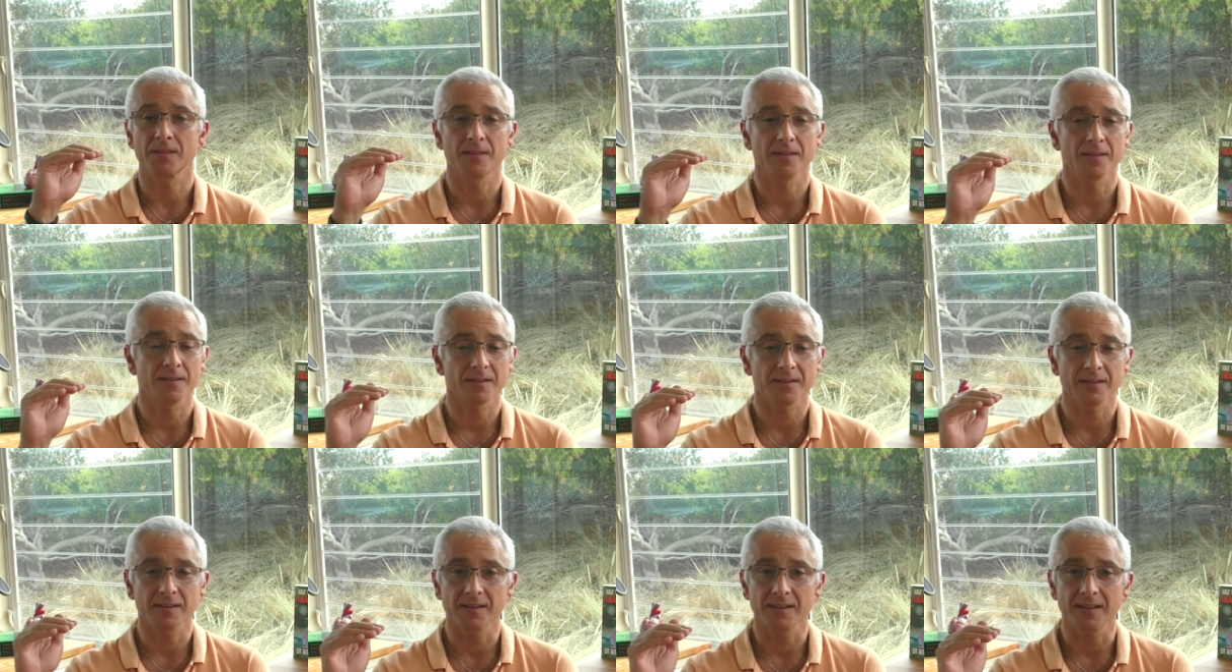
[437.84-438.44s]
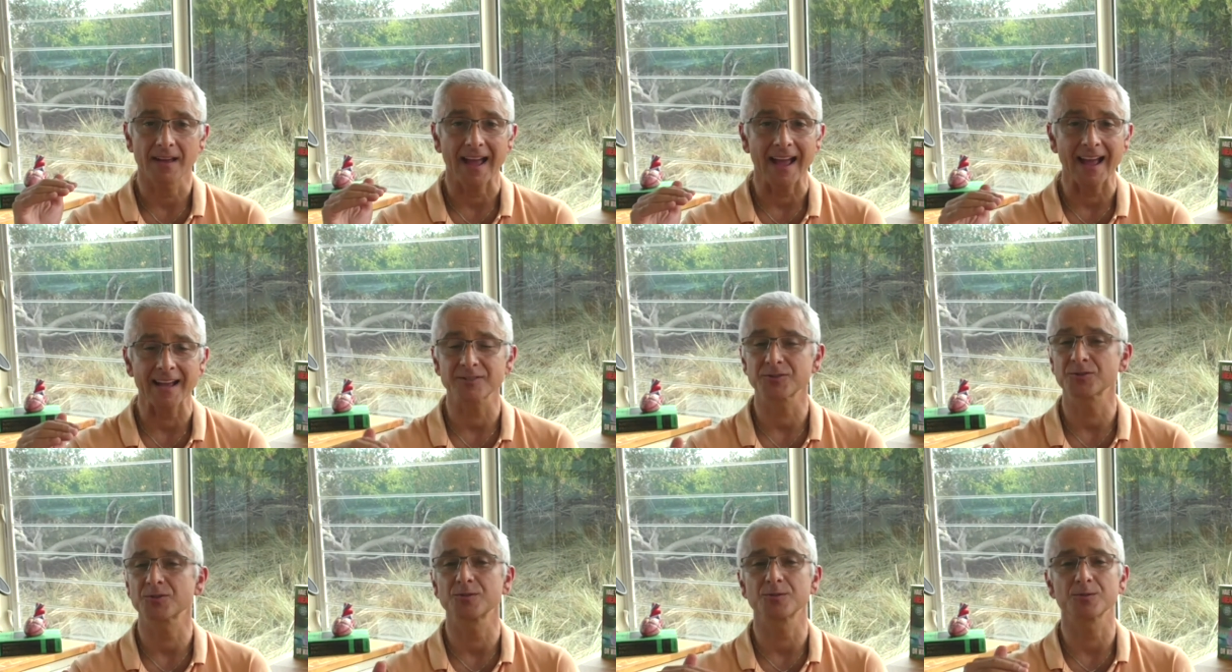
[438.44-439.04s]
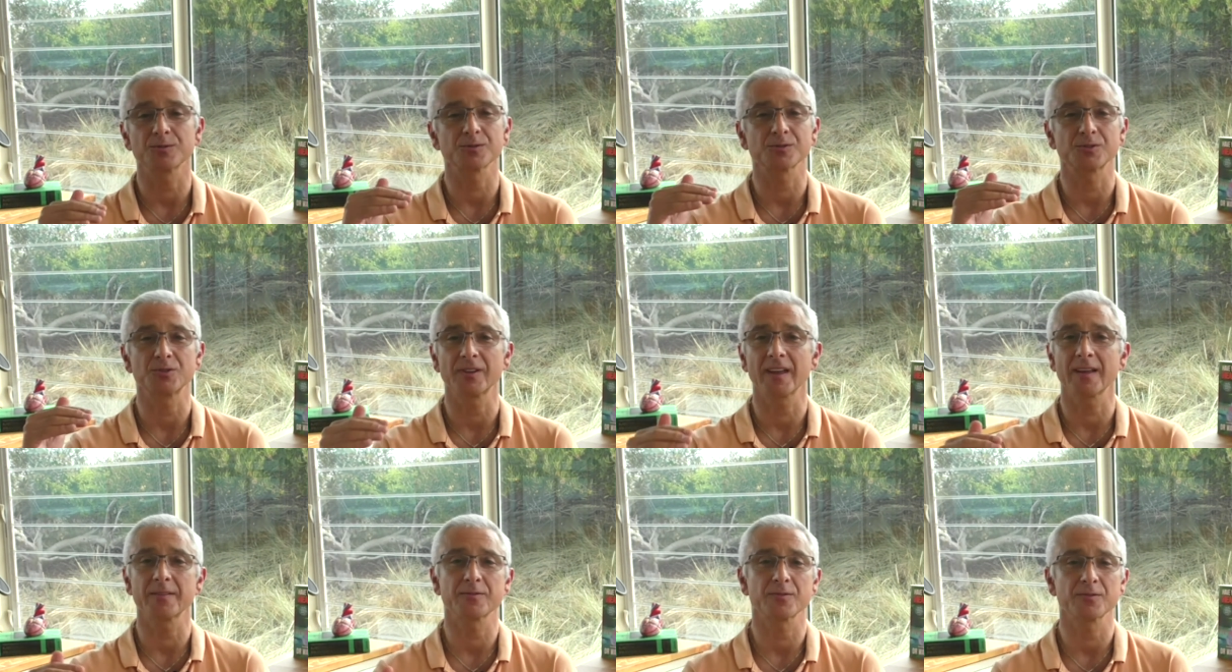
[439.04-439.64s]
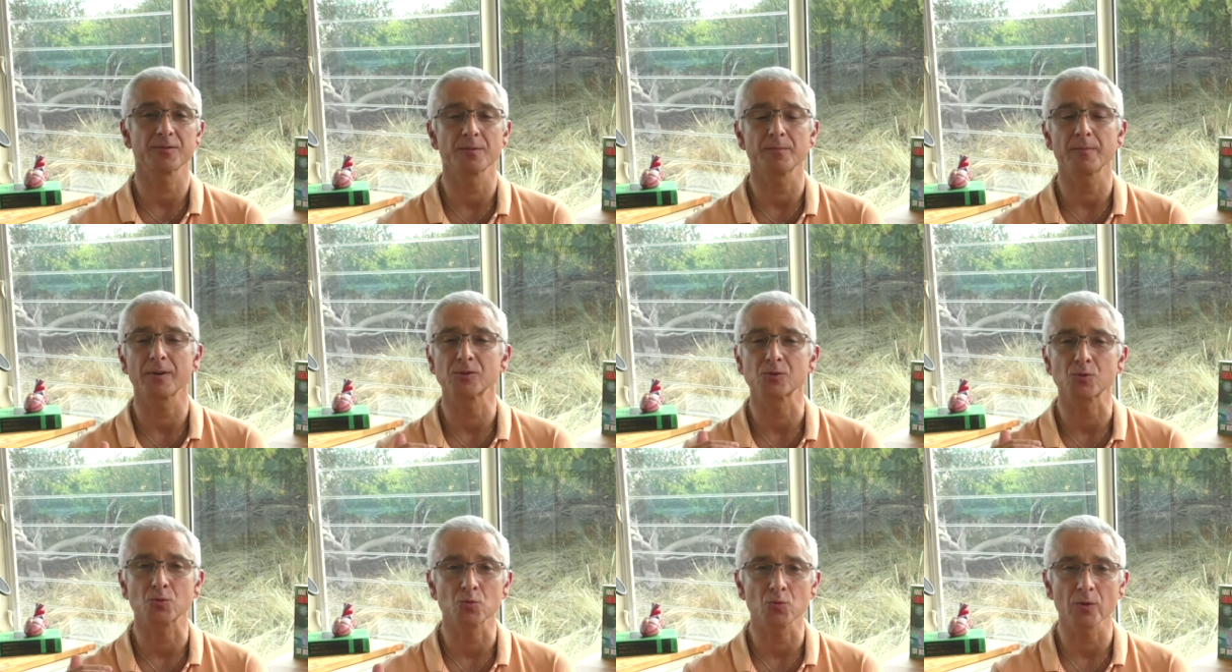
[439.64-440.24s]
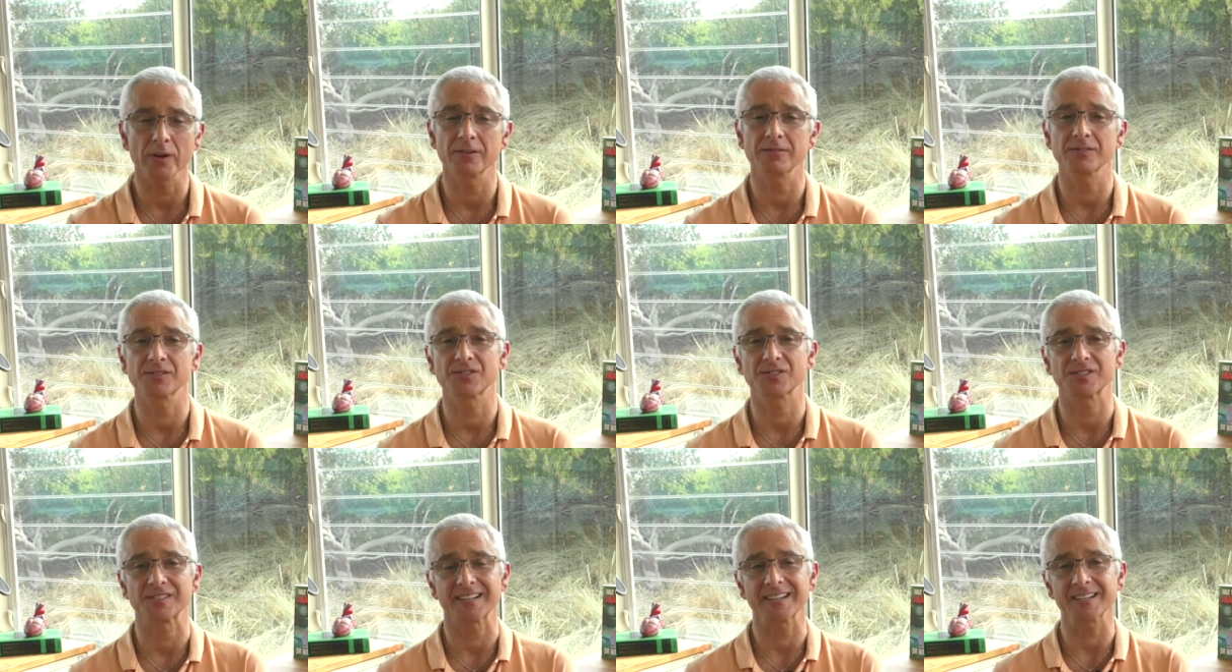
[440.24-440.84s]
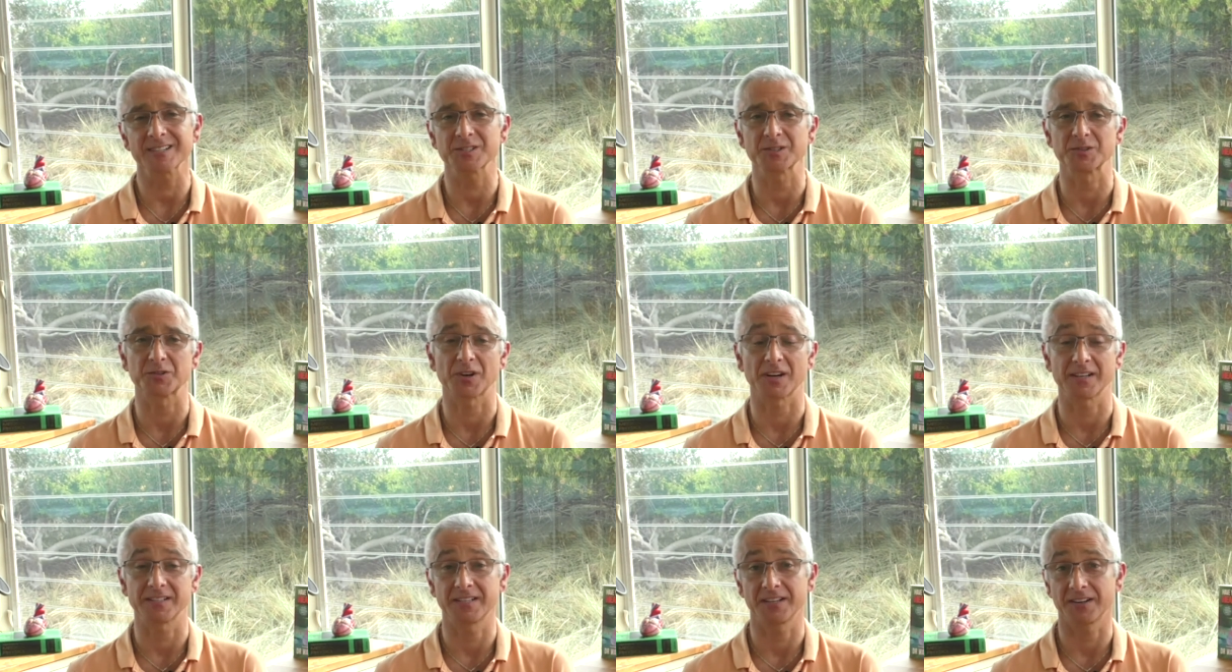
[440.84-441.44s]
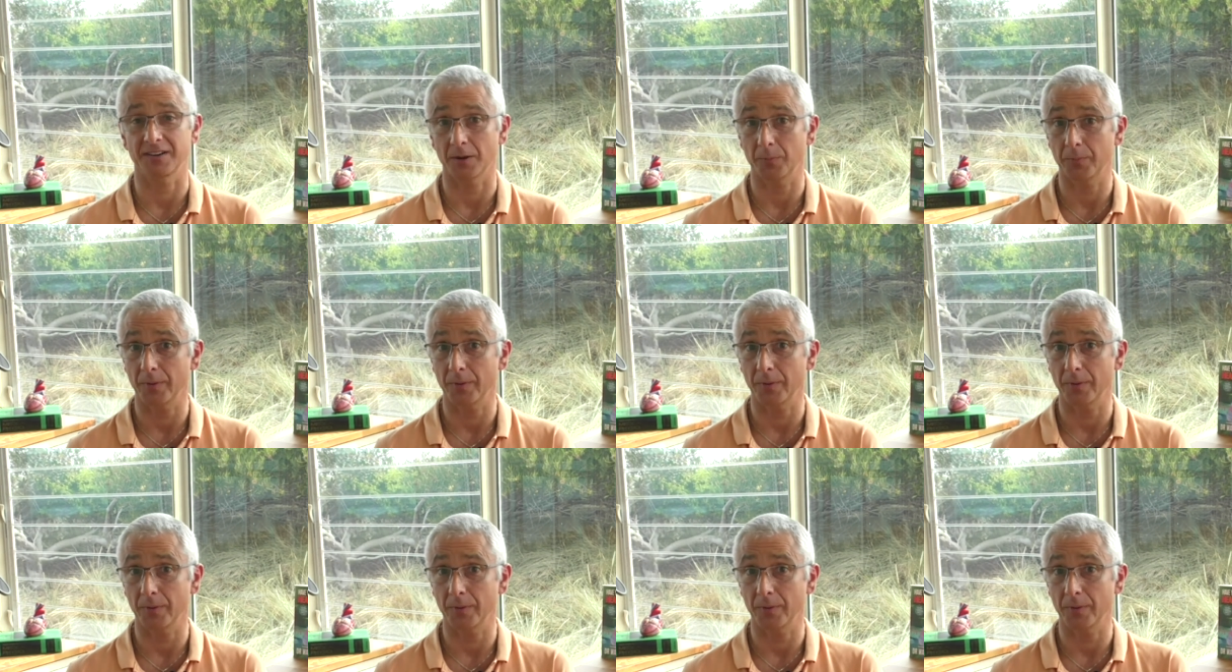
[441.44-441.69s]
the astronauts who get through the most rigorous selection criteria,